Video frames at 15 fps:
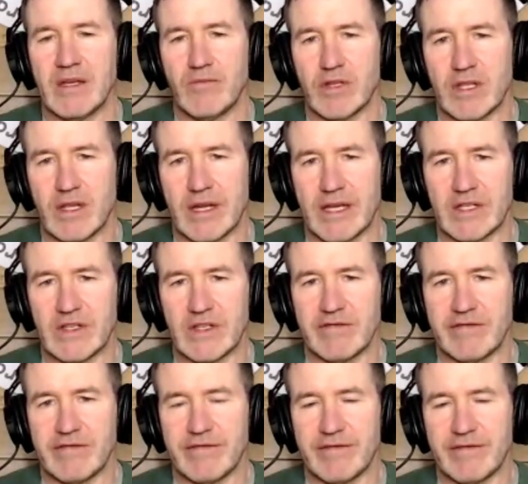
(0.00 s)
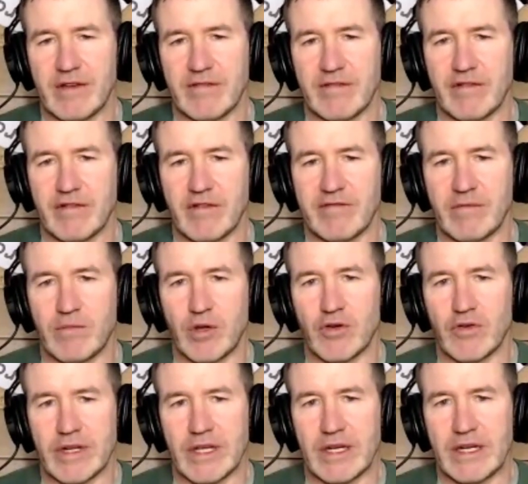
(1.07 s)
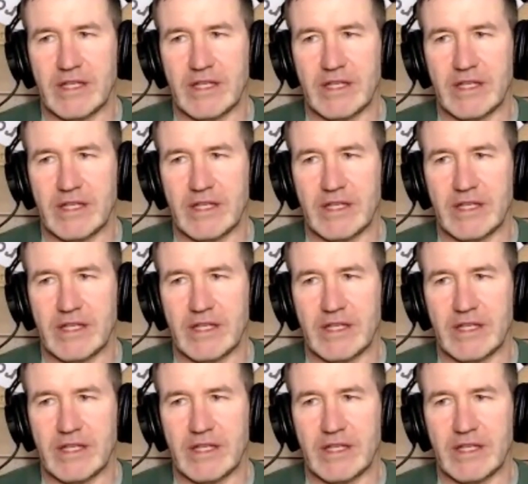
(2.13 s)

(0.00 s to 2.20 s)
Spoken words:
But the likes of a begonia